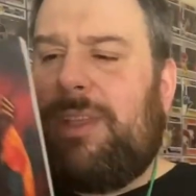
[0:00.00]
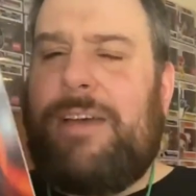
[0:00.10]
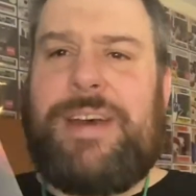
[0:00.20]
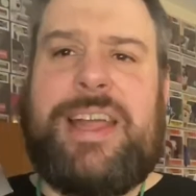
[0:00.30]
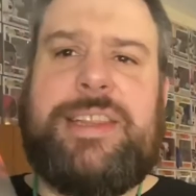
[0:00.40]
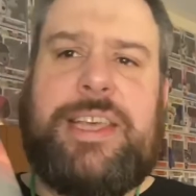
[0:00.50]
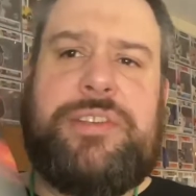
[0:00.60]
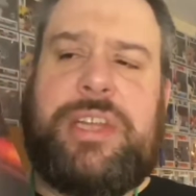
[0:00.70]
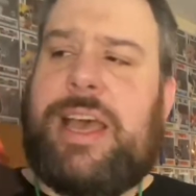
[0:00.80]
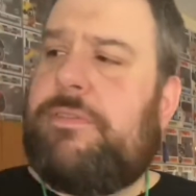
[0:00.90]
I've had
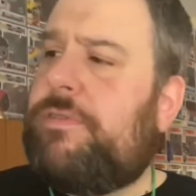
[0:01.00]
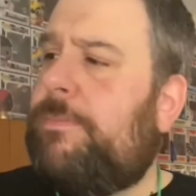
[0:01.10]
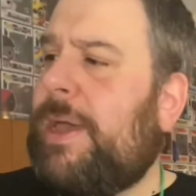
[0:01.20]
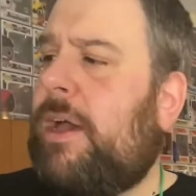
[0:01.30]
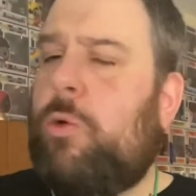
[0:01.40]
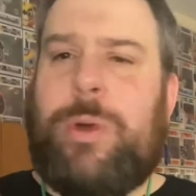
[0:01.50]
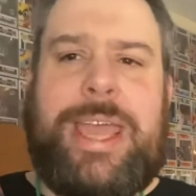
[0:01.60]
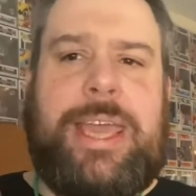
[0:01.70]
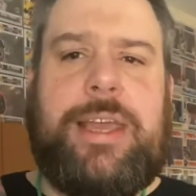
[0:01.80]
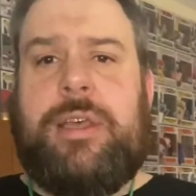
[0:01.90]
this now for about a
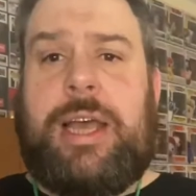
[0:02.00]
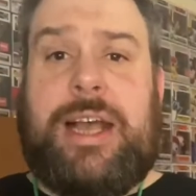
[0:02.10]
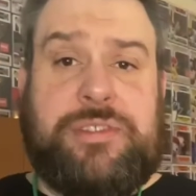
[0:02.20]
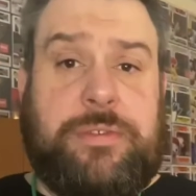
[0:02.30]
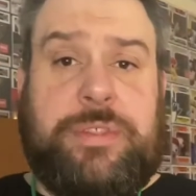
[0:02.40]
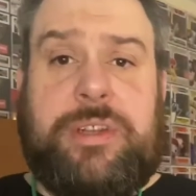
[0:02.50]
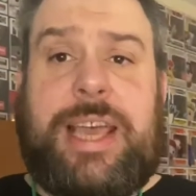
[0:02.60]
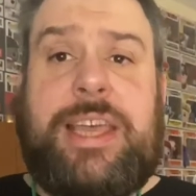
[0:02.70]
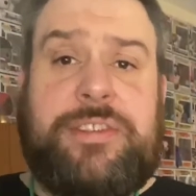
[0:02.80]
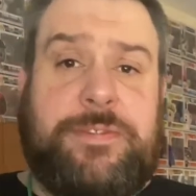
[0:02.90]
week as of the
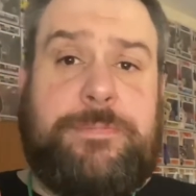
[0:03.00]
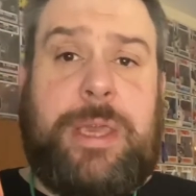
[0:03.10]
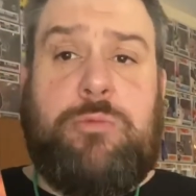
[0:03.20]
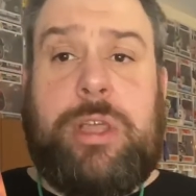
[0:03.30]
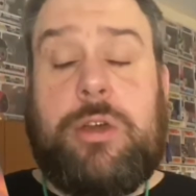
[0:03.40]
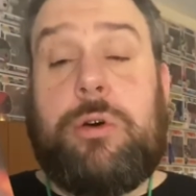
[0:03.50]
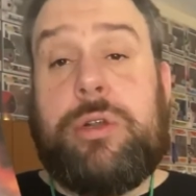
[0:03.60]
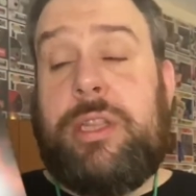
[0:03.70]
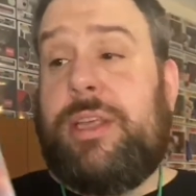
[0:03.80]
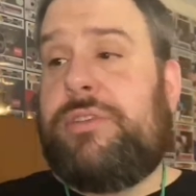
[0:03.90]
date of me
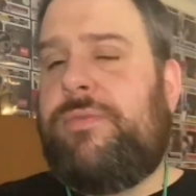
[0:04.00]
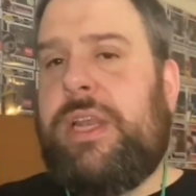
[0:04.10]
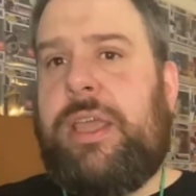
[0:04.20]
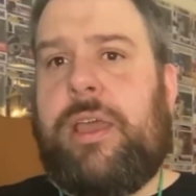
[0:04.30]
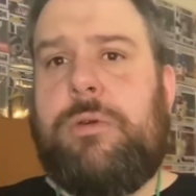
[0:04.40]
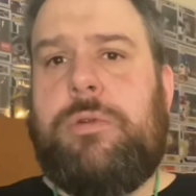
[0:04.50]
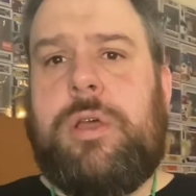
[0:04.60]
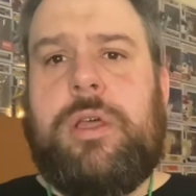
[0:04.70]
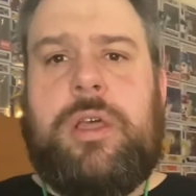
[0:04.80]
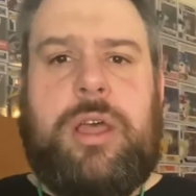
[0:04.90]
recording this video.
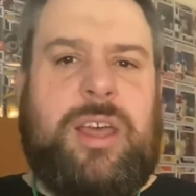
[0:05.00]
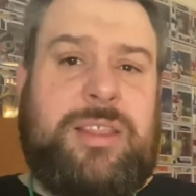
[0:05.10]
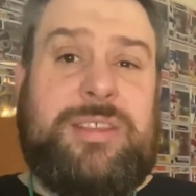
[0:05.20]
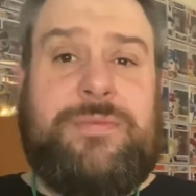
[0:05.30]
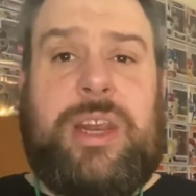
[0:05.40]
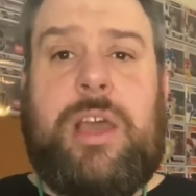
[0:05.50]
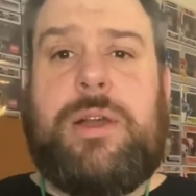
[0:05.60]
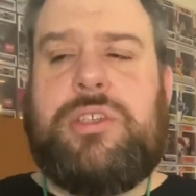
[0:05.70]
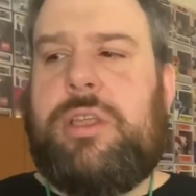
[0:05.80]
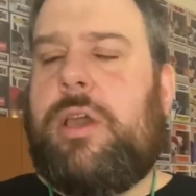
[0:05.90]
Uh, this video
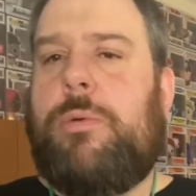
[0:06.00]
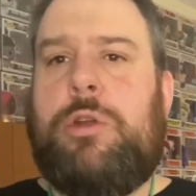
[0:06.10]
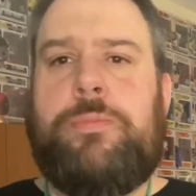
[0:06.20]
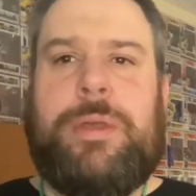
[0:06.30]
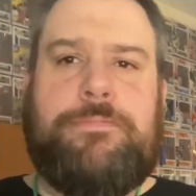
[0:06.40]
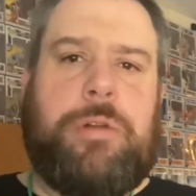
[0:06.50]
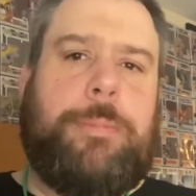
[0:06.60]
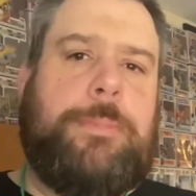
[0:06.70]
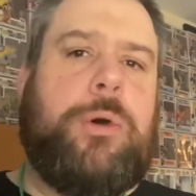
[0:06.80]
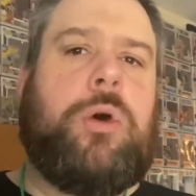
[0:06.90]
actually going up, it's
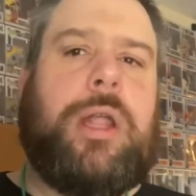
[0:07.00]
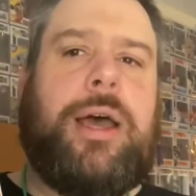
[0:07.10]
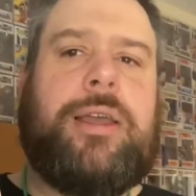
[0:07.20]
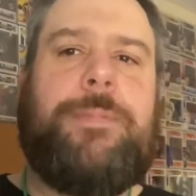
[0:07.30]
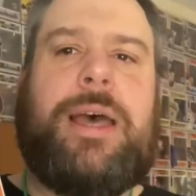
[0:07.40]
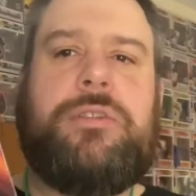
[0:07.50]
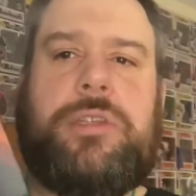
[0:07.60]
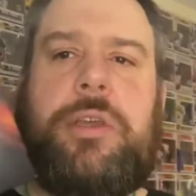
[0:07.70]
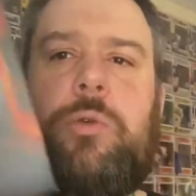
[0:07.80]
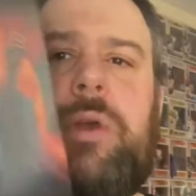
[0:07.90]
probably more like about
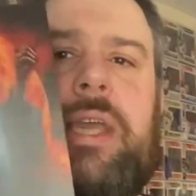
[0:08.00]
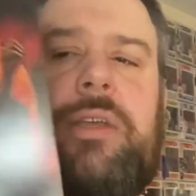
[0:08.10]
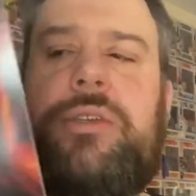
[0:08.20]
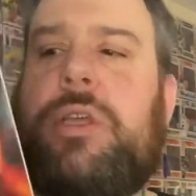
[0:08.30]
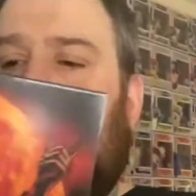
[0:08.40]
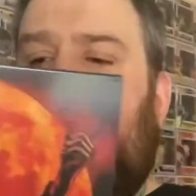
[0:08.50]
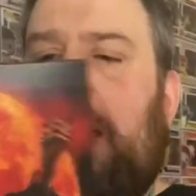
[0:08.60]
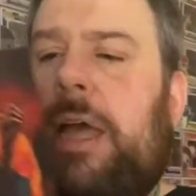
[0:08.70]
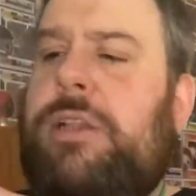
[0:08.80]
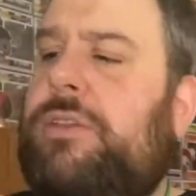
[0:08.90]
two weeks.
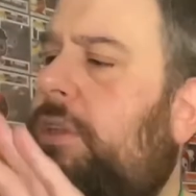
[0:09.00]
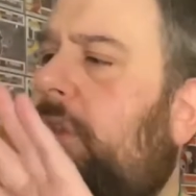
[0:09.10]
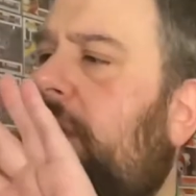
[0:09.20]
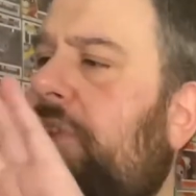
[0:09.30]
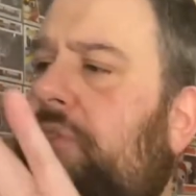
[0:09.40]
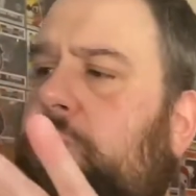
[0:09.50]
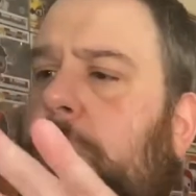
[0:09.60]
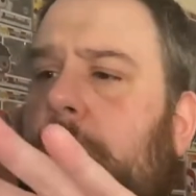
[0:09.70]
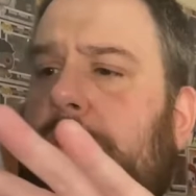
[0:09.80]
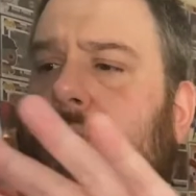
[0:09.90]
And this
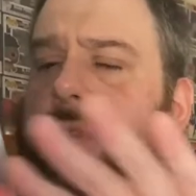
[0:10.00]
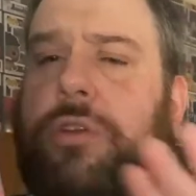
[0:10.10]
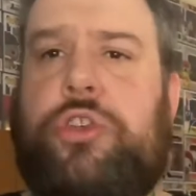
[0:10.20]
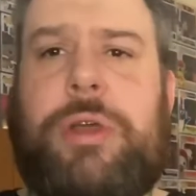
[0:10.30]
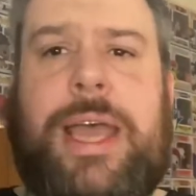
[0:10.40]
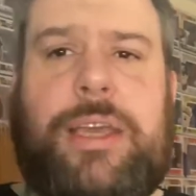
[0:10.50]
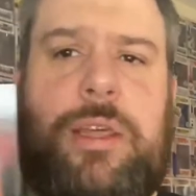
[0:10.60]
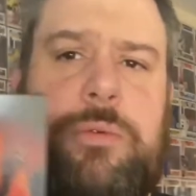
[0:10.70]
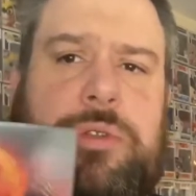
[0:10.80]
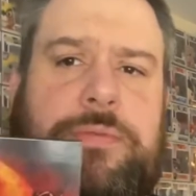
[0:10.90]
was a track
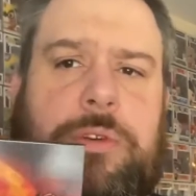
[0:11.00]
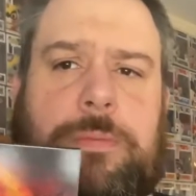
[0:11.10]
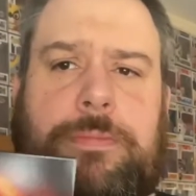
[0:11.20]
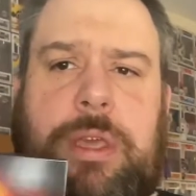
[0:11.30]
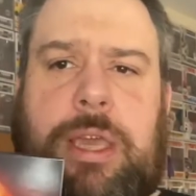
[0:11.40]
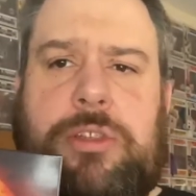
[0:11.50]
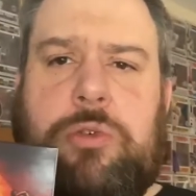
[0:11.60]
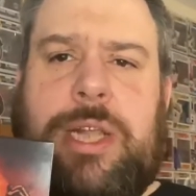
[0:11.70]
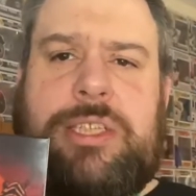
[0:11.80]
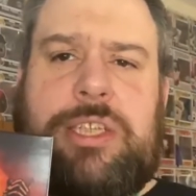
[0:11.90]
that was from the
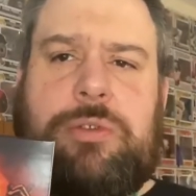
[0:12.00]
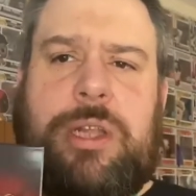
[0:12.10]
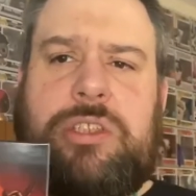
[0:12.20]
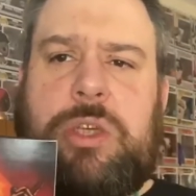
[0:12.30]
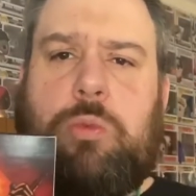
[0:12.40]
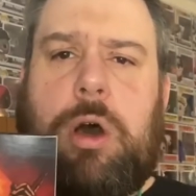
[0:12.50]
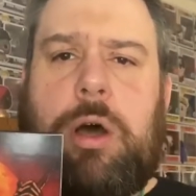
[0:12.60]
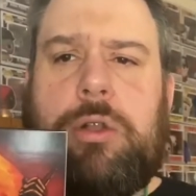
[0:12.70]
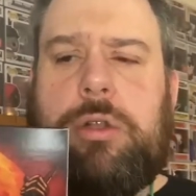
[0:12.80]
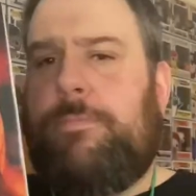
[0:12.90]
twenty
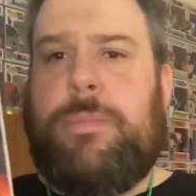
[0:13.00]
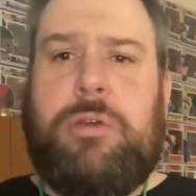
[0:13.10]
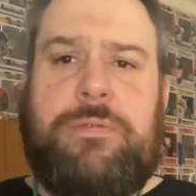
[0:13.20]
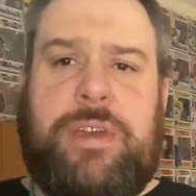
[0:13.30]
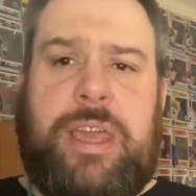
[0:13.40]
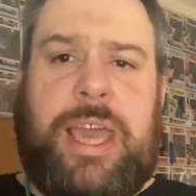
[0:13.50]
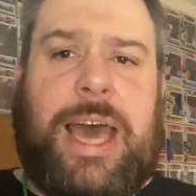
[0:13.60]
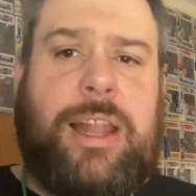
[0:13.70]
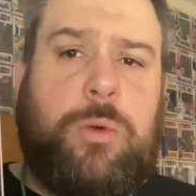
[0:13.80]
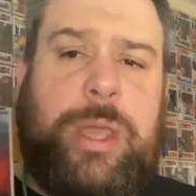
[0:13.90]
twenty-one movie
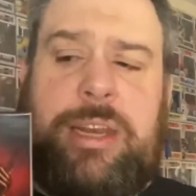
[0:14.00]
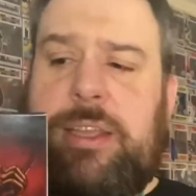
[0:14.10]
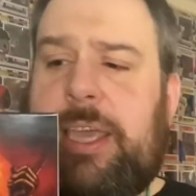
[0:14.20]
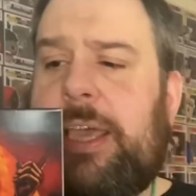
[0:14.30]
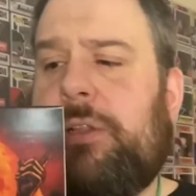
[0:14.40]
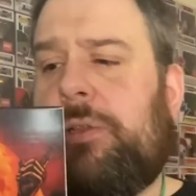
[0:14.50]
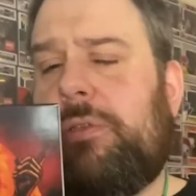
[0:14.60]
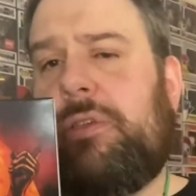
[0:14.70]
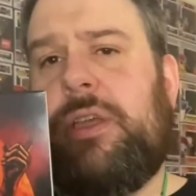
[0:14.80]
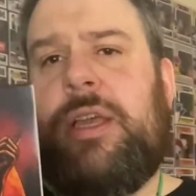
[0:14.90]
Halloween
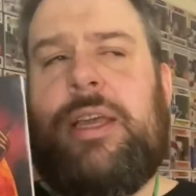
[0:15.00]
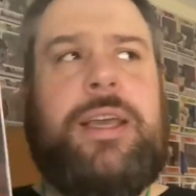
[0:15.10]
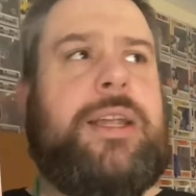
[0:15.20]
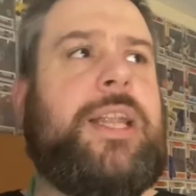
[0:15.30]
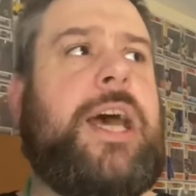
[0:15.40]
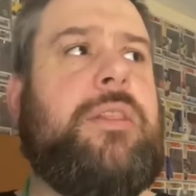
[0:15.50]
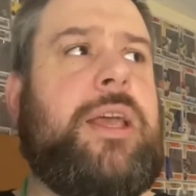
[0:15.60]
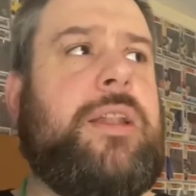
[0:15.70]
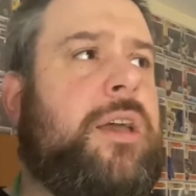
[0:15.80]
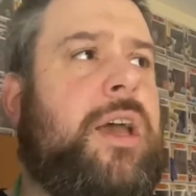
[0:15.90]
Kills. Now
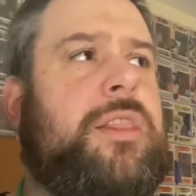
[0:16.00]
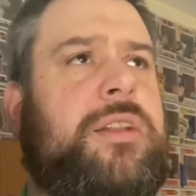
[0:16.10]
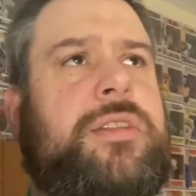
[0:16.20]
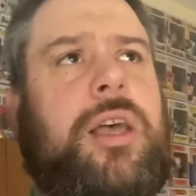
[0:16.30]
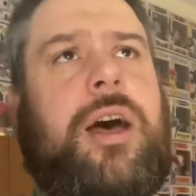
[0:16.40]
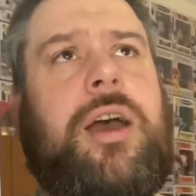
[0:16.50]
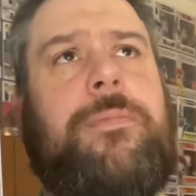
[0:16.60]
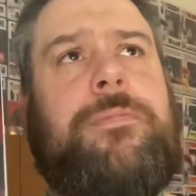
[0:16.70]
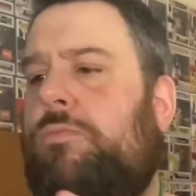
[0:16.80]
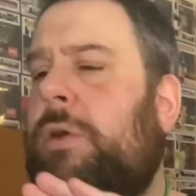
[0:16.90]
then, at the
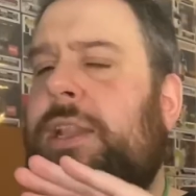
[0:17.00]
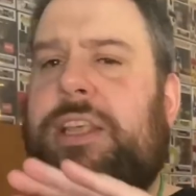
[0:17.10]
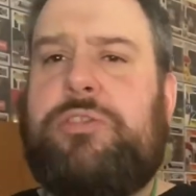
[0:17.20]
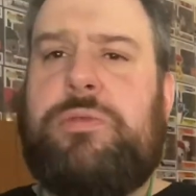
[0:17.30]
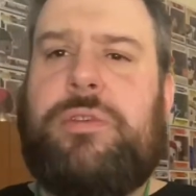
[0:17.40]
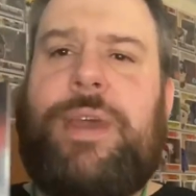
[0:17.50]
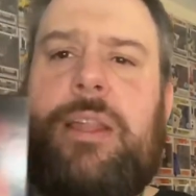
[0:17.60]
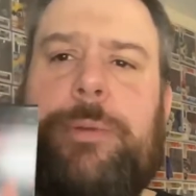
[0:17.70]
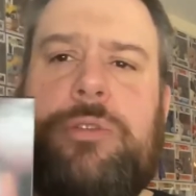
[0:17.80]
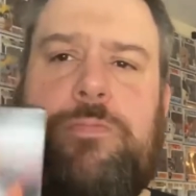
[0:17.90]
time when this was
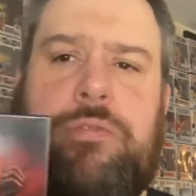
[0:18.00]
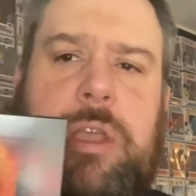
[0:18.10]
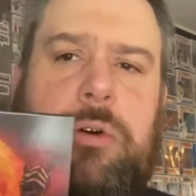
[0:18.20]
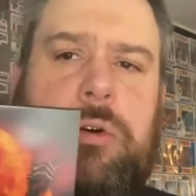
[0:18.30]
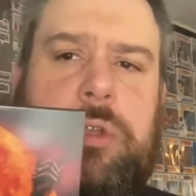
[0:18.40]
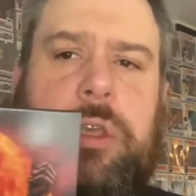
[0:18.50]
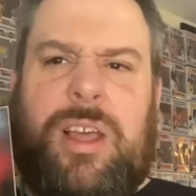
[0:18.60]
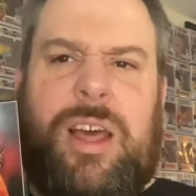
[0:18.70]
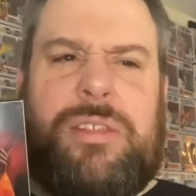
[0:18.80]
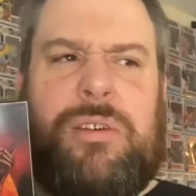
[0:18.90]
available to pre-order,
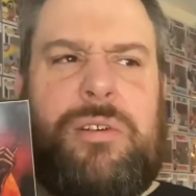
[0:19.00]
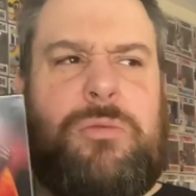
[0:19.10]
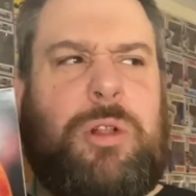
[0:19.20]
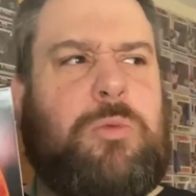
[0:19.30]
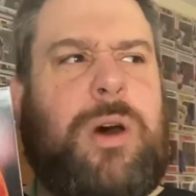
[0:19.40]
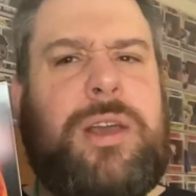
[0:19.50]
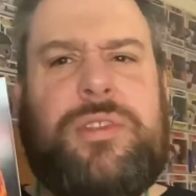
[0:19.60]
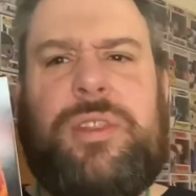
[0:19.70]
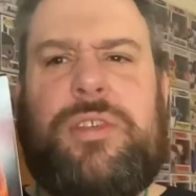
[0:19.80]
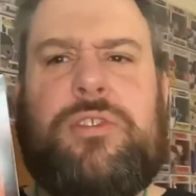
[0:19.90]
I thought, well, why
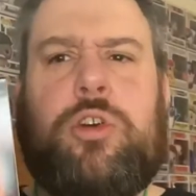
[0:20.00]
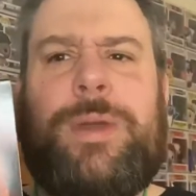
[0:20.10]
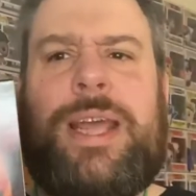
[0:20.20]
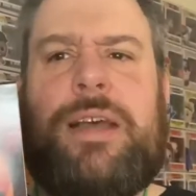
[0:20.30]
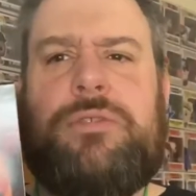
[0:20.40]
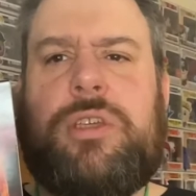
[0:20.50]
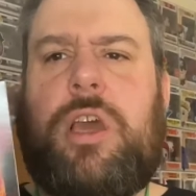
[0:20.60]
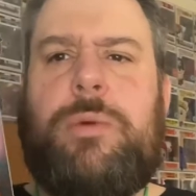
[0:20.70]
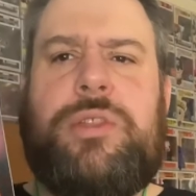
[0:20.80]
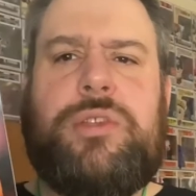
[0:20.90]
isn't this coming out to
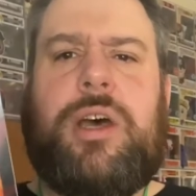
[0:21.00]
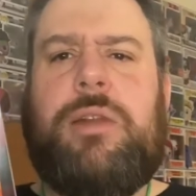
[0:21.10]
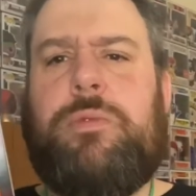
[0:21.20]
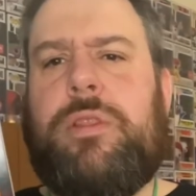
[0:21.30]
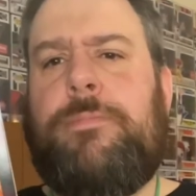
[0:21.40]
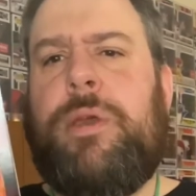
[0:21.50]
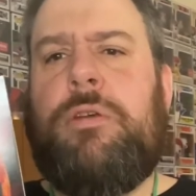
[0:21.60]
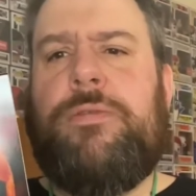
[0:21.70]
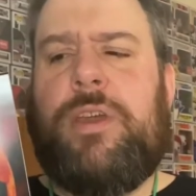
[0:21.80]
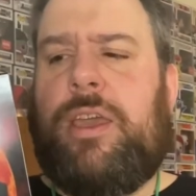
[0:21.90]
coincide with the
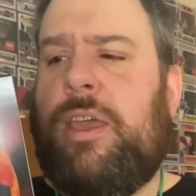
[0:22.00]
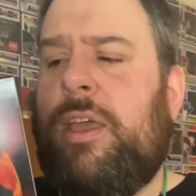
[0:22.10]
movie?